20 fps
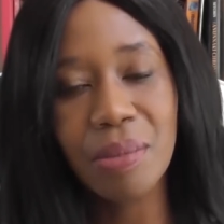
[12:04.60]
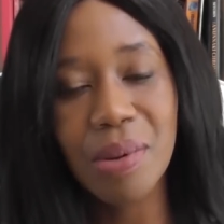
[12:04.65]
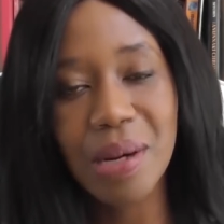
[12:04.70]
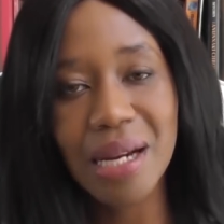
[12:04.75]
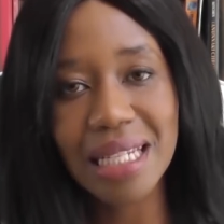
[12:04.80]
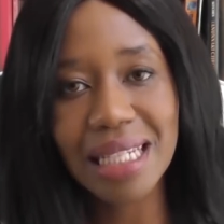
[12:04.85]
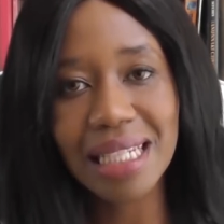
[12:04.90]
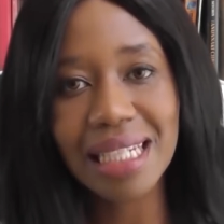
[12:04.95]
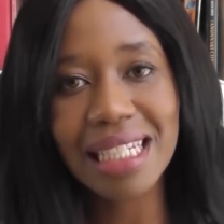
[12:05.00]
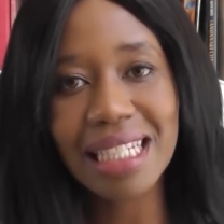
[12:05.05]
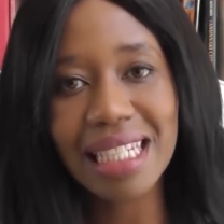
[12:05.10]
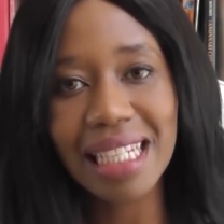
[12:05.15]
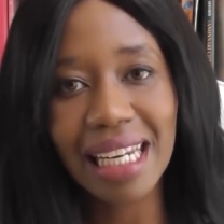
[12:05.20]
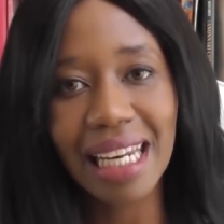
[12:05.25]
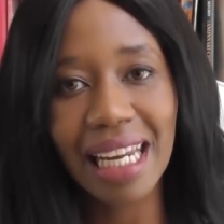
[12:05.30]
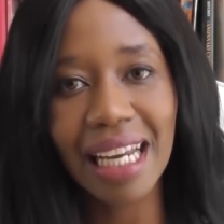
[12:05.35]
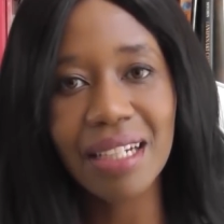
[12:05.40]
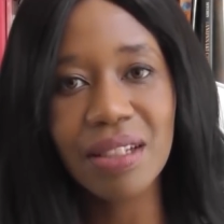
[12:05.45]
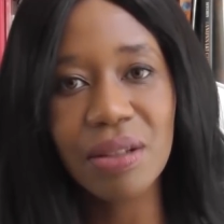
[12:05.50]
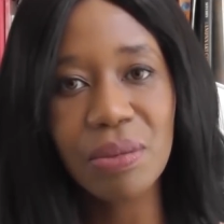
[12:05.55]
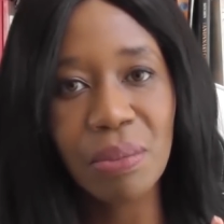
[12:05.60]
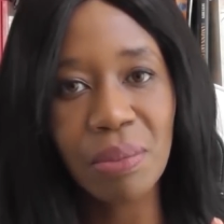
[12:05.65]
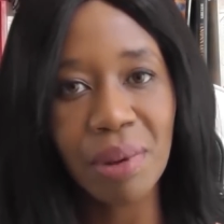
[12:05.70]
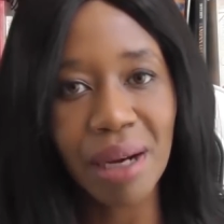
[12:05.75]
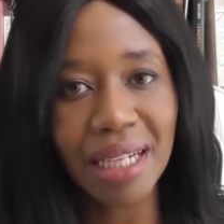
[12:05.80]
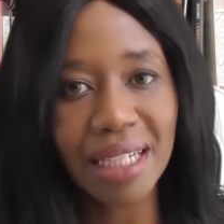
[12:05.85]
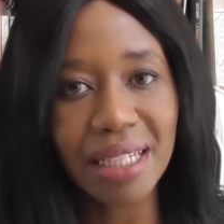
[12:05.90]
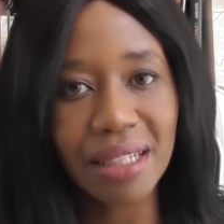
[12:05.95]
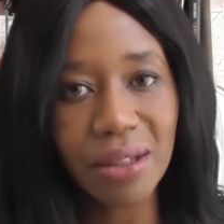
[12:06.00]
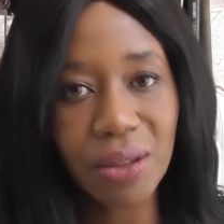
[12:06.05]
President-elect
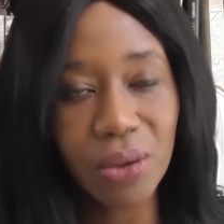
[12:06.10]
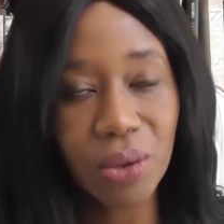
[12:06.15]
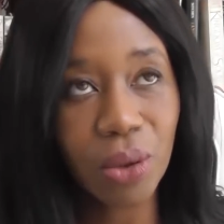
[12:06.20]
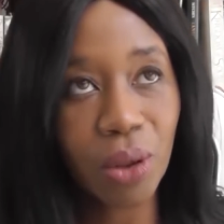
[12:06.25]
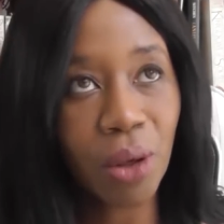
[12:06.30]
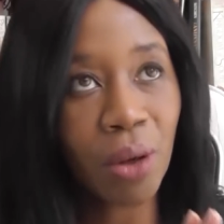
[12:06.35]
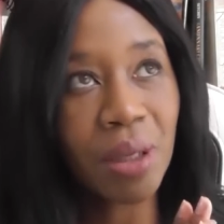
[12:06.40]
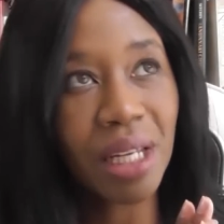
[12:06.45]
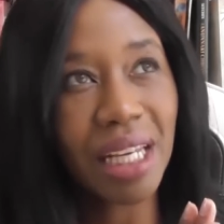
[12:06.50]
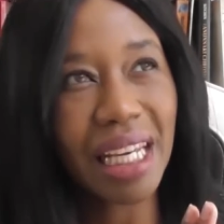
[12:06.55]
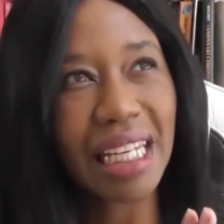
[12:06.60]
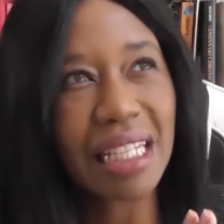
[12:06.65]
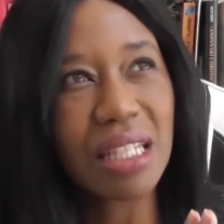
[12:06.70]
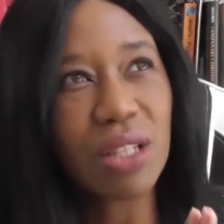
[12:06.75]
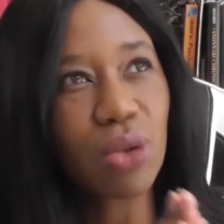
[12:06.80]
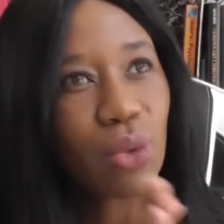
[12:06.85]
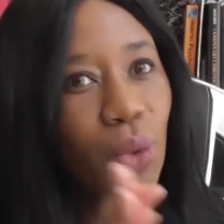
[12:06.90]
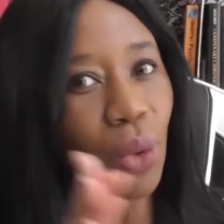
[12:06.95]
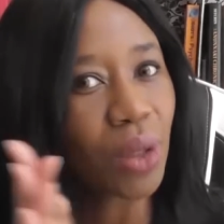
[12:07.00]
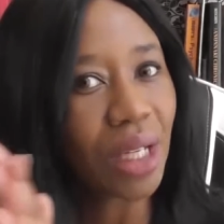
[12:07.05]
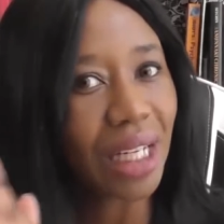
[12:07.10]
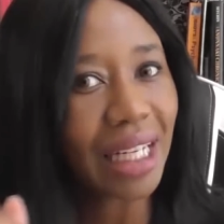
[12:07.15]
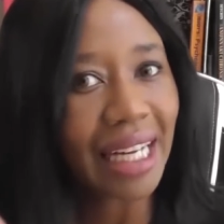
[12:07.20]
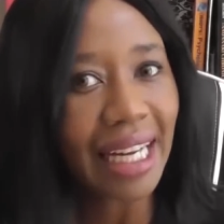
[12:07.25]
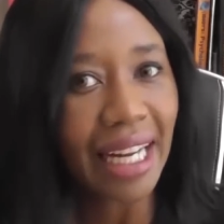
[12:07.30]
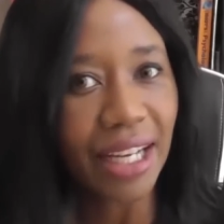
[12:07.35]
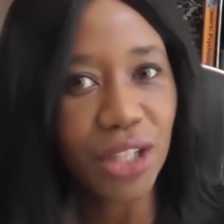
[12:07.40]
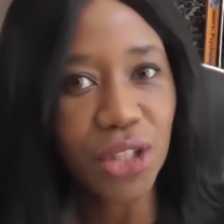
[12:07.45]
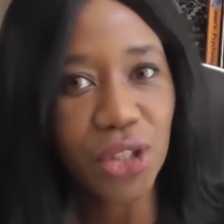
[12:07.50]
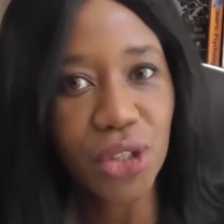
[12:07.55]
Biden, who only gets sworn in
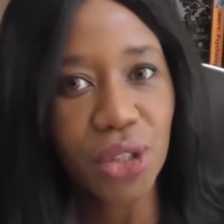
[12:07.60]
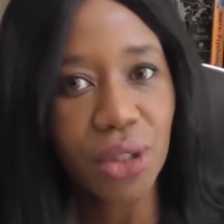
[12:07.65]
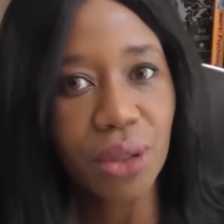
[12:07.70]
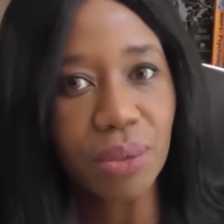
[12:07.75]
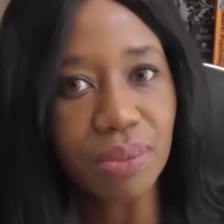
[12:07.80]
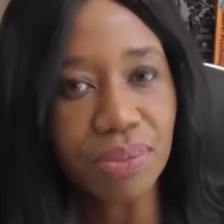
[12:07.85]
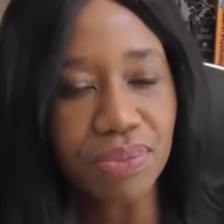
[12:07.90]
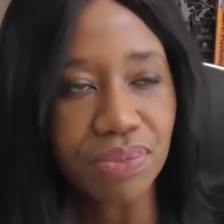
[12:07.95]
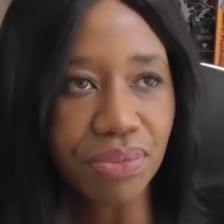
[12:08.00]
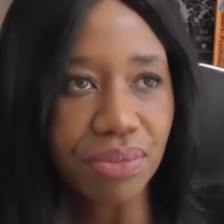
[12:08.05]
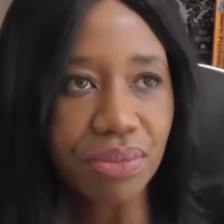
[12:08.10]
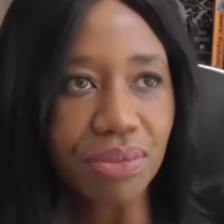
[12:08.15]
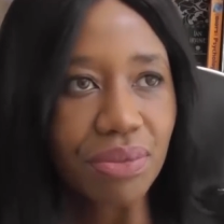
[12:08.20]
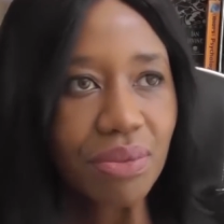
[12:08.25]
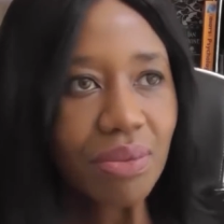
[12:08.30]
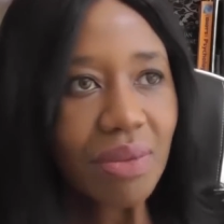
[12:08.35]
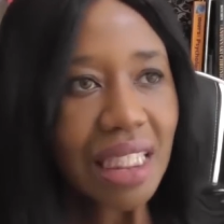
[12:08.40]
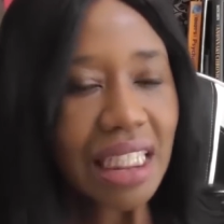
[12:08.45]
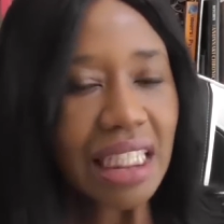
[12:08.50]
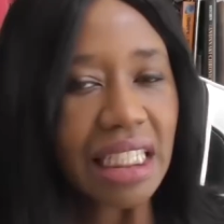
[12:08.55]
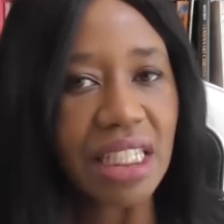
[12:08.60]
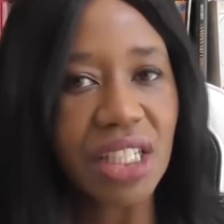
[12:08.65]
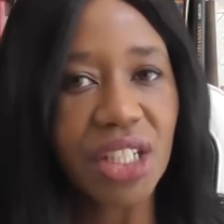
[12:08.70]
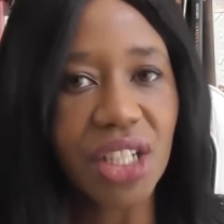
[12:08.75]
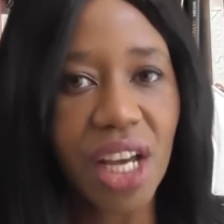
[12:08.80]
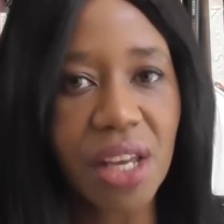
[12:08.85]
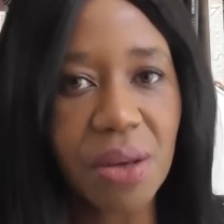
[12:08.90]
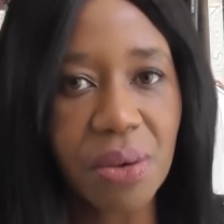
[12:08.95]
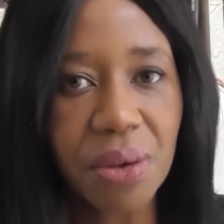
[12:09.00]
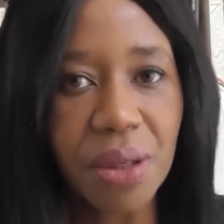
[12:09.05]
next year, in
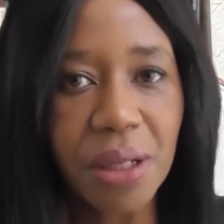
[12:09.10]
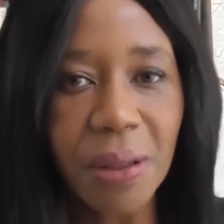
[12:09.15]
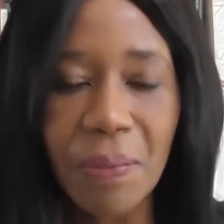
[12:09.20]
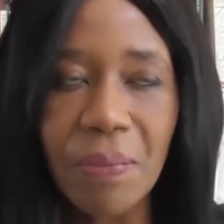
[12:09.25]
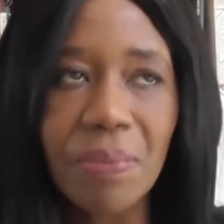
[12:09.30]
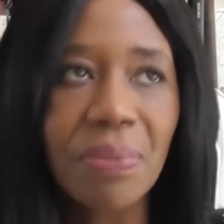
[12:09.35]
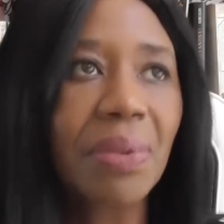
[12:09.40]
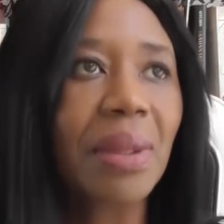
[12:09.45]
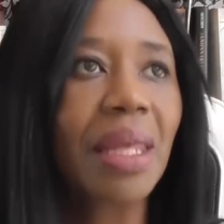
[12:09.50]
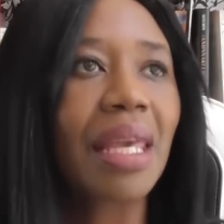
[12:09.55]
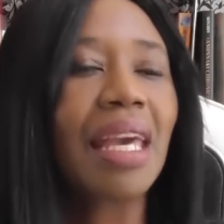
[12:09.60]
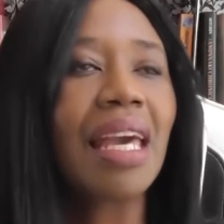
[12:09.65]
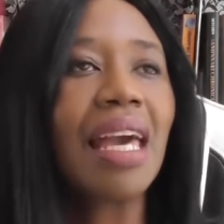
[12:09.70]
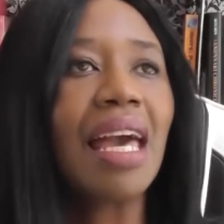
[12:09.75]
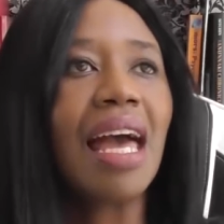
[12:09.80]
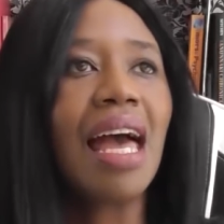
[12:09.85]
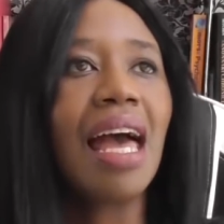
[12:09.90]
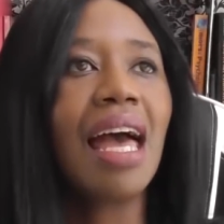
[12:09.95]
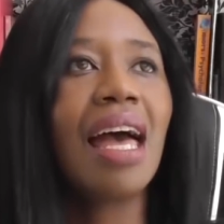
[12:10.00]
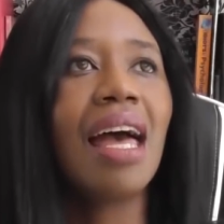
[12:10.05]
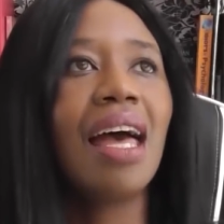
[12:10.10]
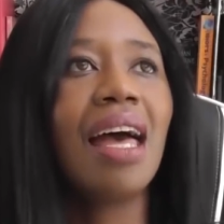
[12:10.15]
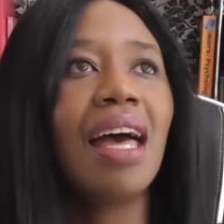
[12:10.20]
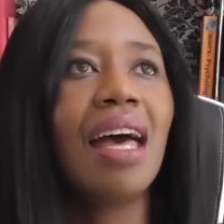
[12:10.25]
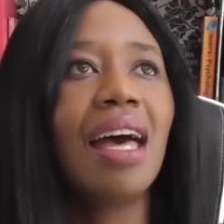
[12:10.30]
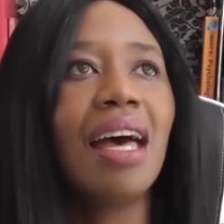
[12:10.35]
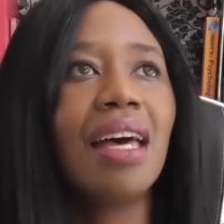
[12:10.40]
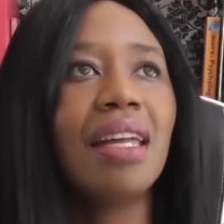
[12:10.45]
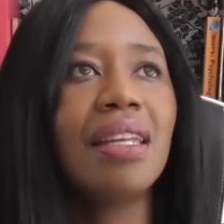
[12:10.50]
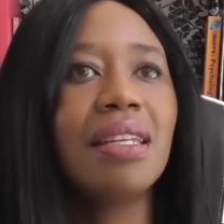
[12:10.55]
January,
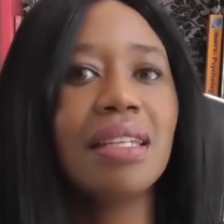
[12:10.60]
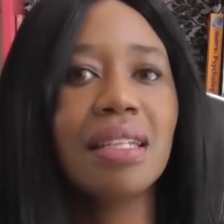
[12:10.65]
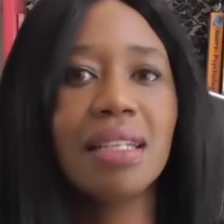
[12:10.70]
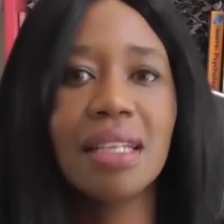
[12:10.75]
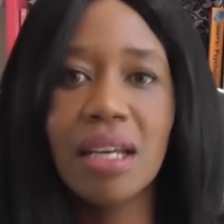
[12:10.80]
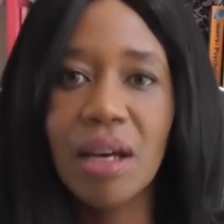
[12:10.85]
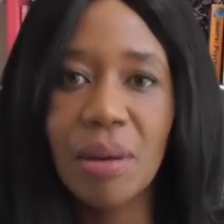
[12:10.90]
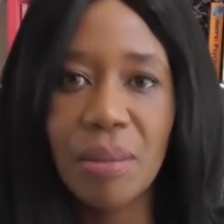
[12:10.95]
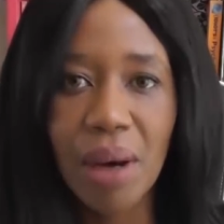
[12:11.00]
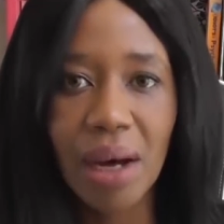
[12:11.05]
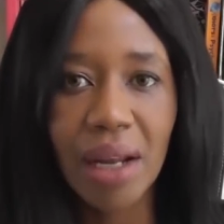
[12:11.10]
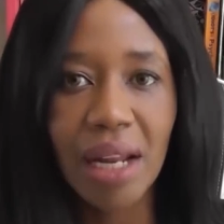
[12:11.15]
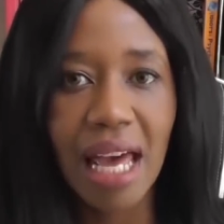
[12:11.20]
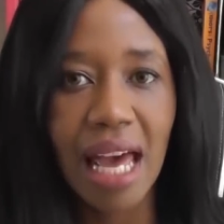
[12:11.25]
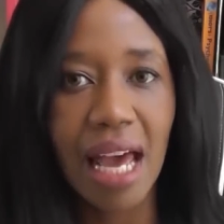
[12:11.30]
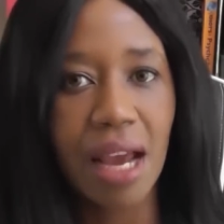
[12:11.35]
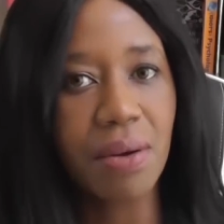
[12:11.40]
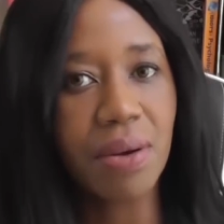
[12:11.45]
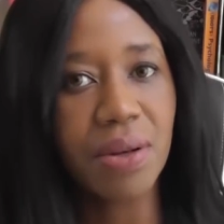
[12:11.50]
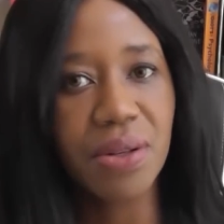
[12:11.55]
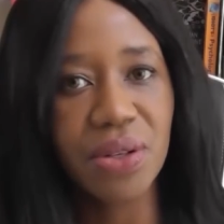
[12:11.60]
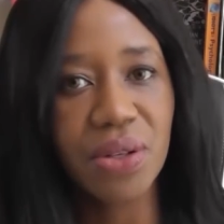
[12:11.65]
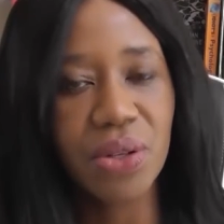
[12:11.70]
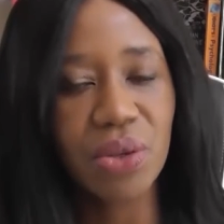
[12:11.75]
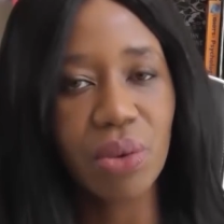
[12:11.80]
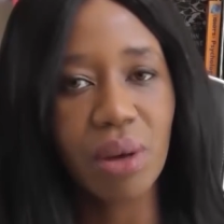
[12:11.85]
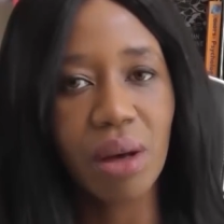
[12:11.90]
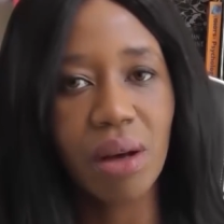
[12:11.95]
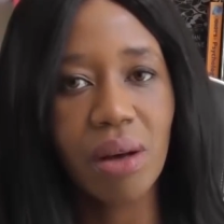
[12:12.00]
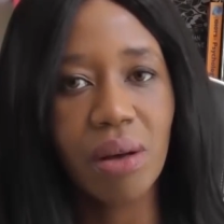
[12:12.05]
and Kamala Harris
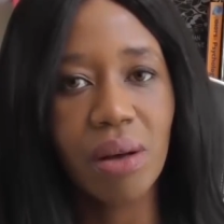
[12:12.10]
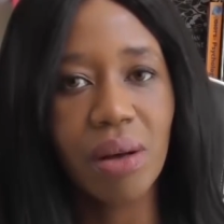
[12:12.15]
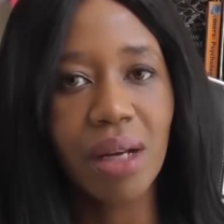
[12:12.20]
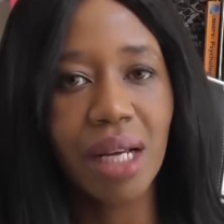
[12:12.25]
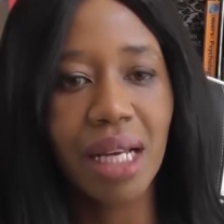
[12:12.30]
as well.